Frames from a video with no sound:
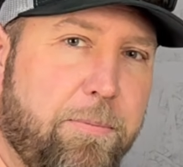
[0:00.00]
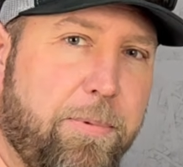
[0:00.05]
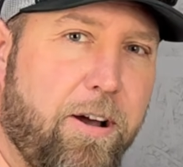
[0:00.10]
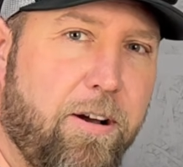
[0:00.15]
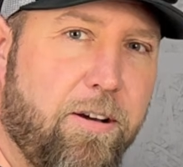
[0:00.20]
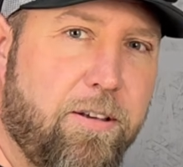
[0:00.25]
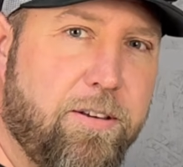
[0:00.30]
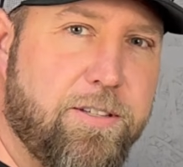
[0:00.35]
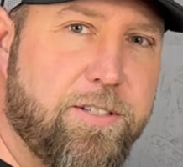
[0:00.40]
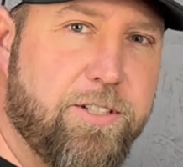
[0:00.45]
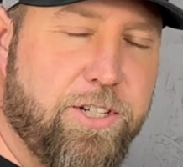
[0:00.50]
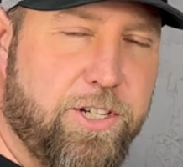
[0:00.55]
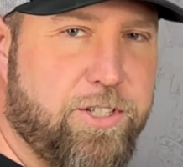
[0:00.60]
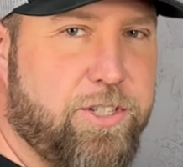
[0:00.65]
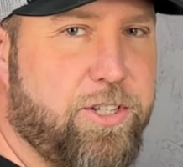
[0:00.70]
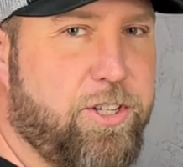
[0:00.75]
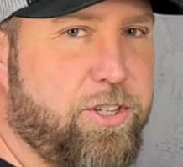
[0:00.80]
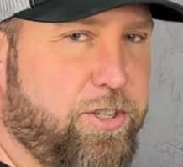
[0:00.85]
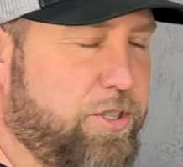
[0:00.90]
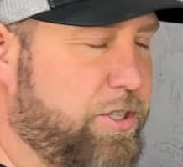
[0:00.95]
barrels,
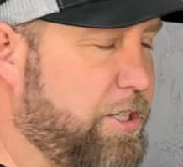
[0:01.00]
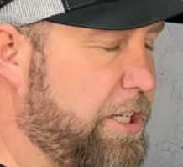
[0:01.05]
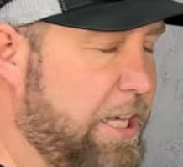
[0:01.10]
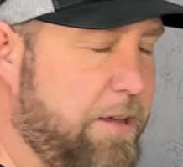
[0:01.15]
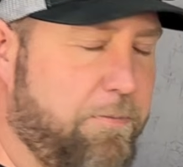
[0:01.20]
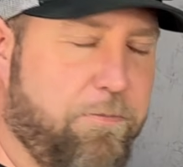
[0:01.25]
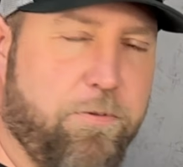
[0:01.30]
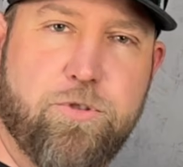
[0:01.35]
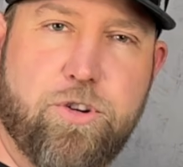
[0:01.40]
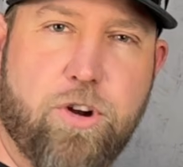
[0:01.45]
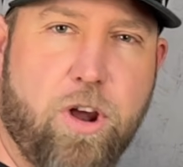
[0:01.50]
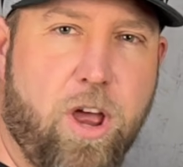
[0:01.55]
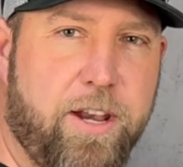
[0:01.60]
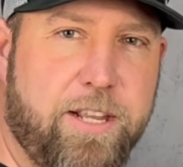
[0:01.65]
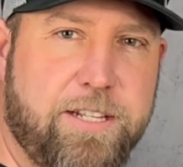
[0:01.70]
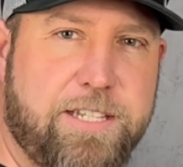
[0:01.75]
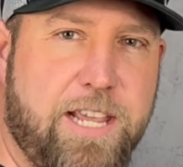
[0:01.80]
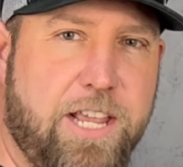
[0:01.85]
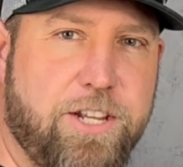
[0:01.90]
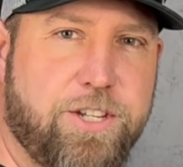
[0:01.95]
just to keep from drawing
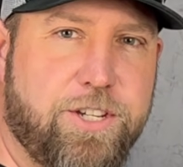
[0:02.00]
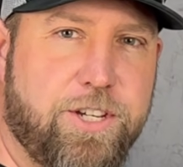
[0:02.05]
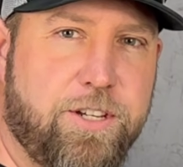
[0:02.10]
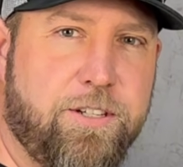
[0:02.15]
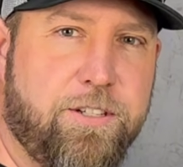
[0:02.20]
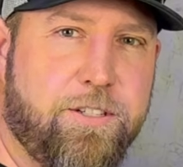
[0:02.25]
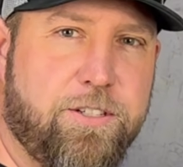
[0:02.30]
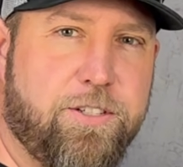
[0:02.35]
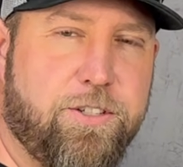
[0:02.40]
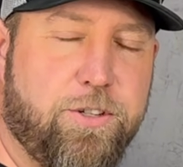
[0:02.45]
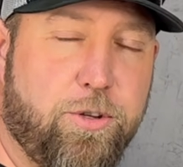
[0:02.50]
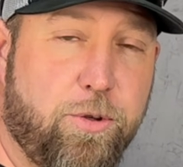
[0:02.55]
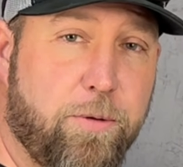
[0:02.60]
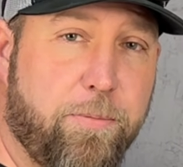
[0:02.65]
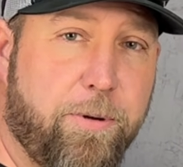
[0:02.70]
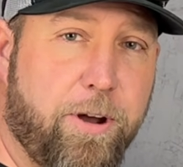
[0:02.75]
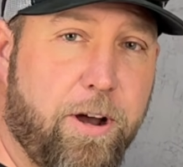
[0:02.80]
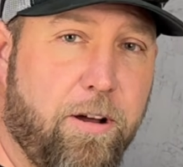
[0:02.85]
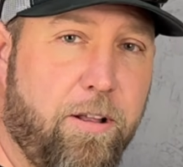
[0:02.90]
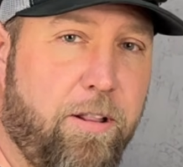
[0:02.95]
attention to
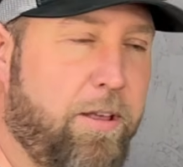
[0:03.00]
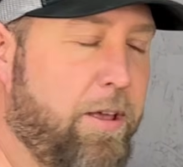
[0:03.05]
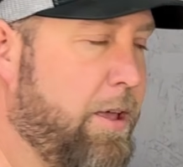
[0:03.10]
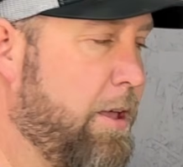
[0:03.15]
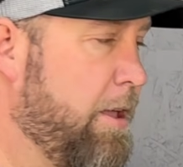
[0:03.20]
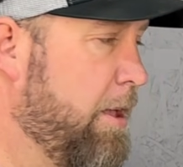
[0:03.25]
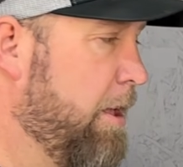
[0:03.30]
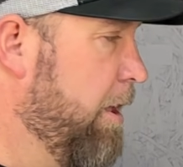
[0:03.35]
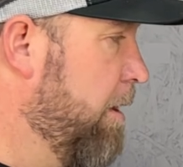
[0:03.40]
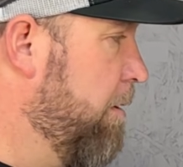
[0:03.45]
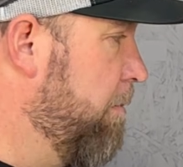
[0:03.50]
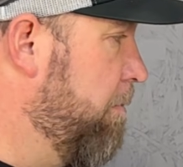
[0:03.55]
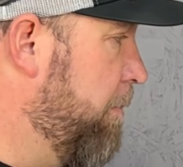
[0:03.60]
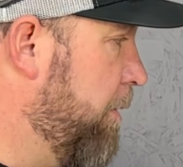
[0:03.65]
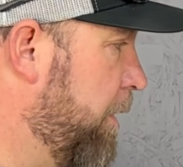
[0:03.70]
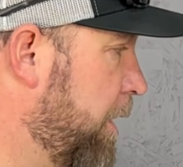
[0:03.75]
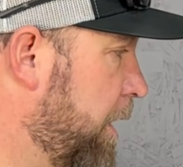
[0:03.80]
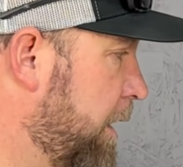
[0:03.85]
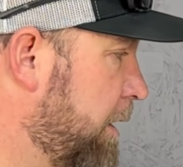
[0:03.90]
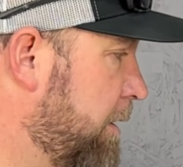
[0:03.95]
the barrel.
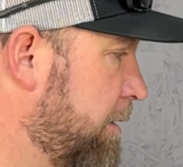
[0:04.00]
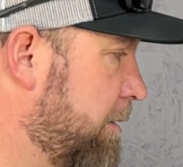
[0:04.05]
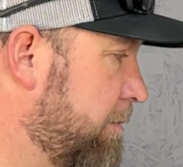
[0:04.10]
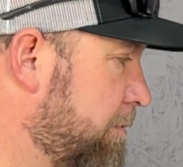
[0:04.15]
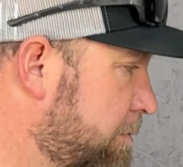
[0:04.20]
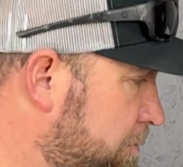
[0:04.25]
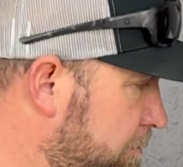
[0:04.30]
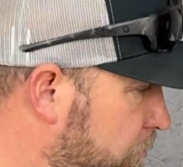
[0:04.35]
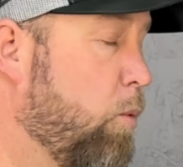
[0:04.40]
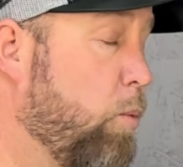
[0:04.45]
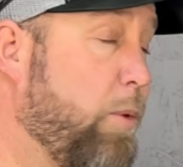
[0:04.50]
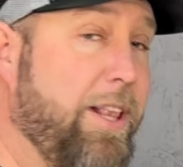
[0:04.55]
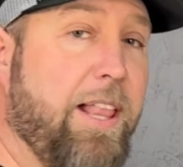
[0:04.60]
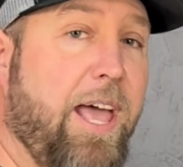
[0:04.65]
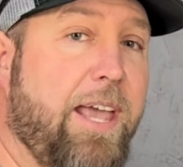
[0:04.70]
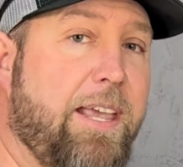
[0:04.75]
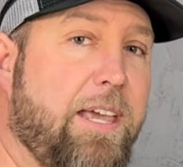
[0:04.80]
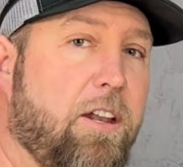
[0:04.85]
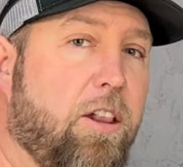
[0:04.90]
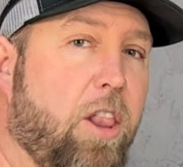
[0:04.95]
But we
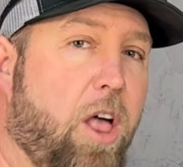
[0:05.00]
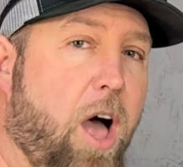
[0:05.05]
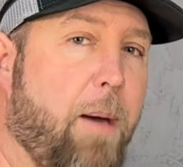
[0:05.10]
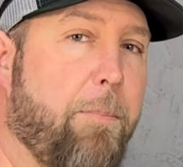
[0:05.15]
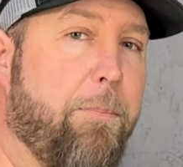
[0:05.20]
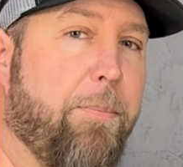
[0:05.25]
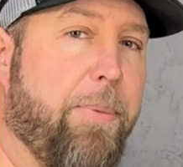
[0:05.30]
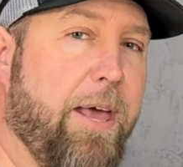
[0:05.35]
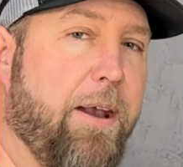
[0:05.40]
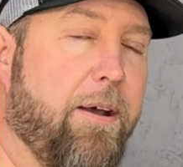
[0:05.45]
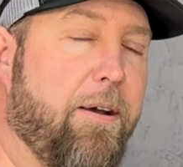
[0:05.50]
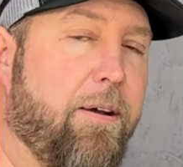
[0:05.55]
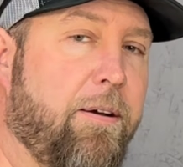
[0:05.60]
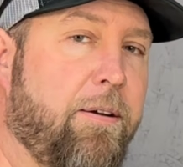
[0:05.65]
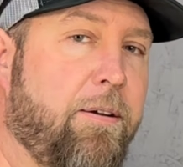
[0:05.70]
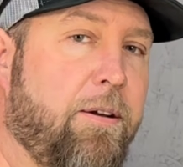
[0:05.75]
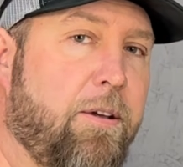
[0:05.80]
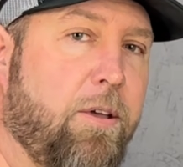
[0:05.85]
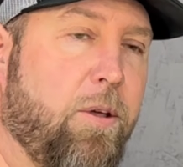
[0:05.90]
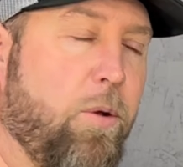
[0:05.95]
like it a lot
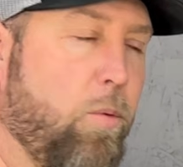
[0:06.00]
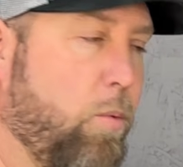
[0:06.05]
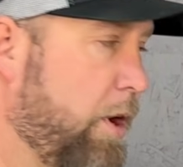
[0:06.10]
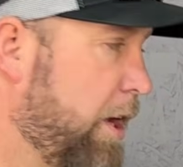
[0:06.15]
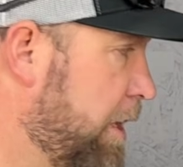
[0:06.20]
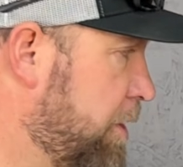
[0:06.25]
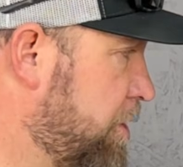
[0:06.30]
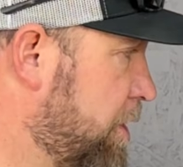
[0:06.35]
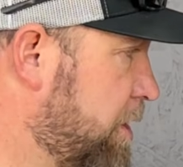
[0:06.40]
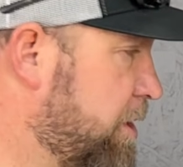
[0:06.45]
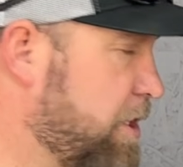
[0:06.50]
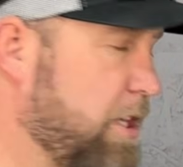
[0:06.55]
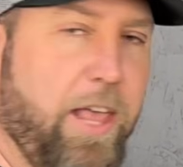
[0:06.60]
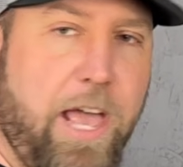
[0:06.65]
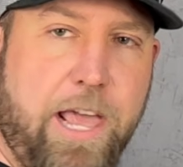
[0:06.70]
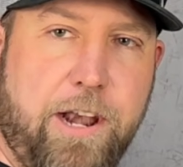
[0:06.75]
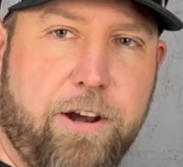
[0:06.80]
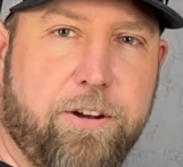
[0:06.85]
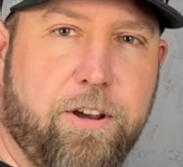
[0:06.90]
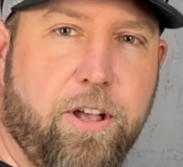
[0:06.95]
better when it's just a
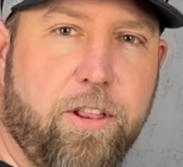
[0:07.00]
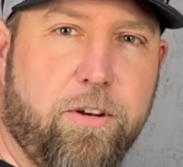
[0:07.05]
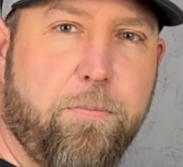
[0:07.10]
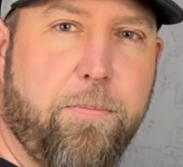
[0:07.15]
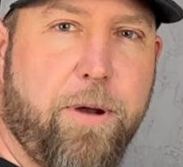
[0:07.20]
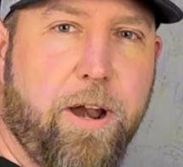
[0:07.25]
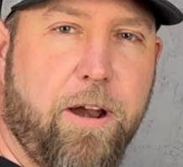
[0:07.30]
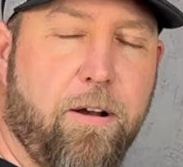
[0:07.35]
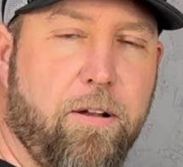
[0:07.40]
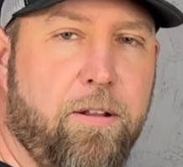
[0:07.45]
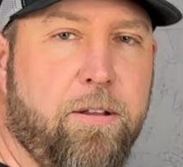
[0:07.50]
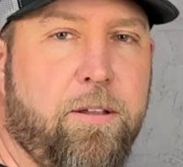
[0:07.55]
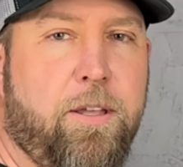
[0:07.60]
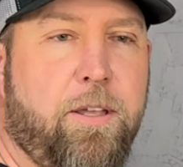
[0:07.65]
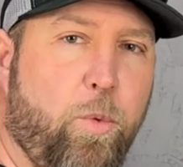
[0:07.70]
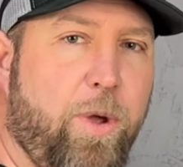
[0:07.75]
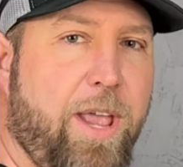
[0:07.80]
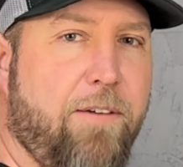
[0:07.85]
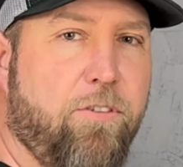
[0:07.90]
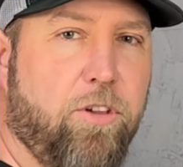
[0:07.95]
lighter colored barrel.
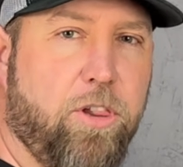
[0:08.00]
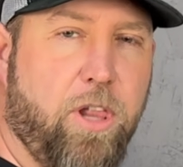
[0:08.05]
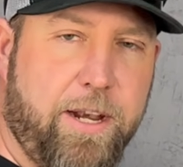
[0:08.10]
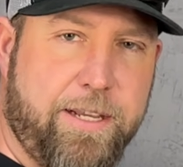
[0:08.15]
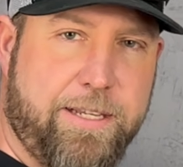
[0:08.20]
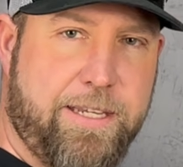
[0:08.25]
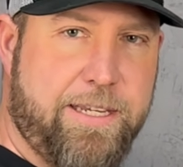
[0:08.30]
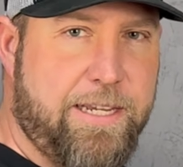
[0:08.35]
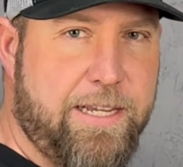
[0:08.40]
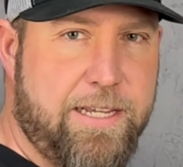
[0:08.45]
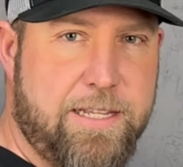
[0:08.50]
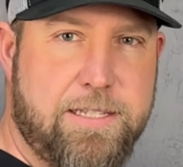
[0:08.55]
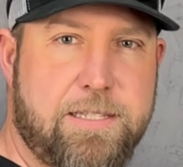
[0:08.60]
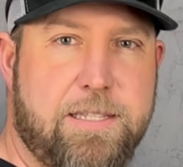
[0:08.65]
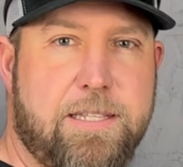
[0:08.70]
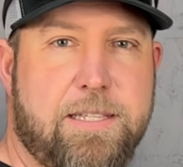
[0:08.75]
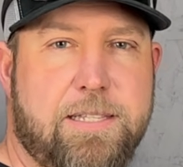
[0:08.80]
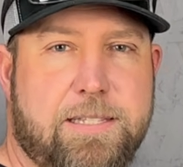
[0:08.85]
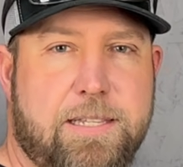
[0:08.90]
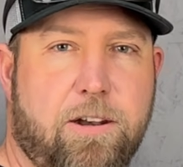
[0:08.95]
We have a lot of
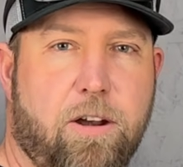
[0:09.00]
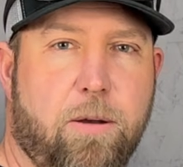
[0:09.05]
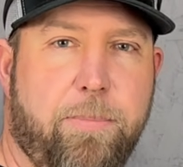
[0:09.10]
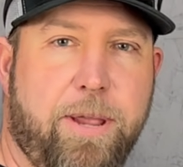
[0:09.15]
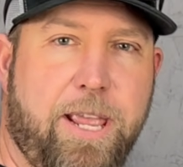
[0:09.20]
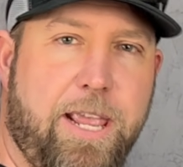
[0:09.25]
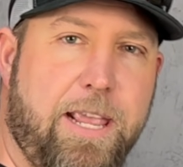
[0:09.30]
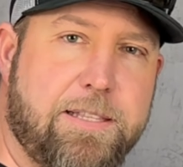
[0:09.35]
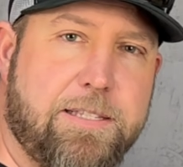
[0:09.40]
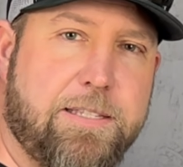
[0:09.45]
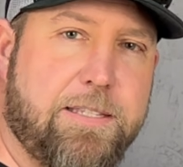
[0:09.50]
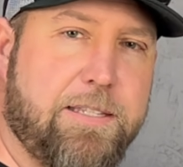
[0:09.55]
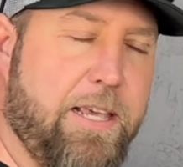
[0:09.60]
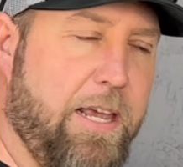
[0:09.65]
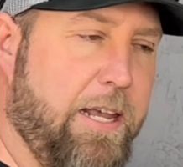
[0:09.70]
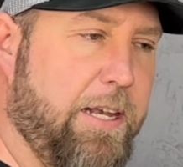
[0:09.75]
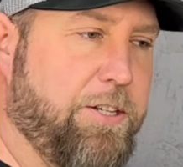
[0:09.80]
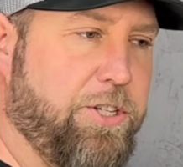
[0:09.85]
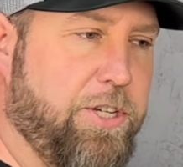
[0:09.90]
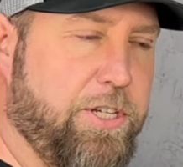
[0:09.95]
kids that sit our baits,
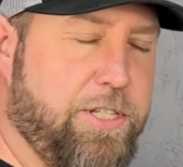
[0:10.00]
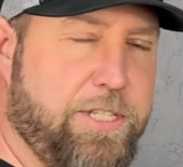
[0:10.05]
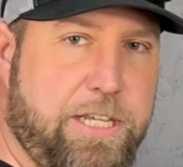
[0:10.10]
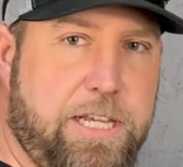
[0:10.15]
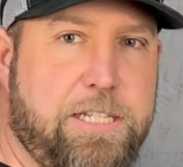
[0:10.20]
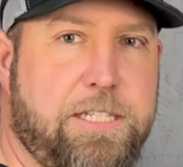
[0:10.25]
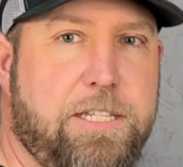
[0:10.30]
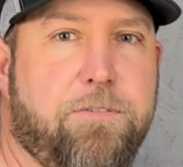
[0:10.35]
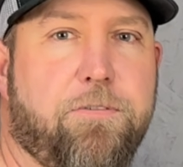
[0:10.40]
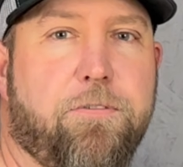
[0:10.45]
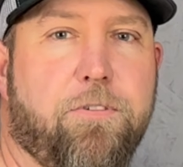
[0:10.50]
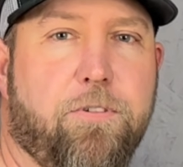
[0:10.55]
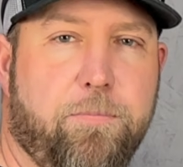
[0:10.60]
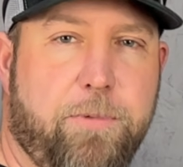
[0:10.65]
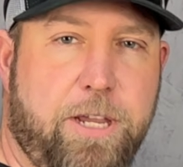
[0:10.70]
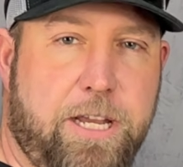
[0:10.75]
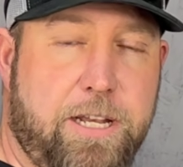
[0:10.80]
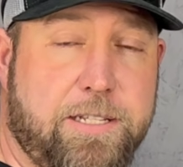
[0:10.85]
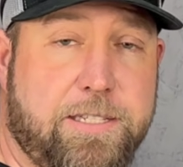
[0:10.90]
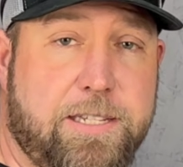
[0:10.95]
and it's just easy for
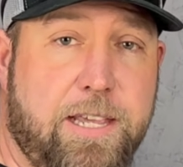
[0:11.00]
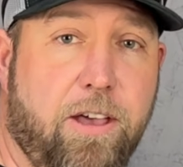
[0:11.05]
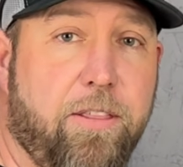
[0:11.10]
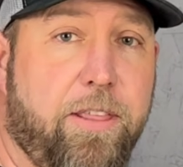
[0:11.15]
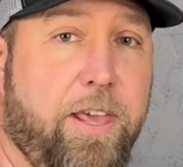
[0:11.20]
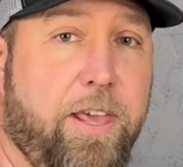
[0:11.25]
me to tell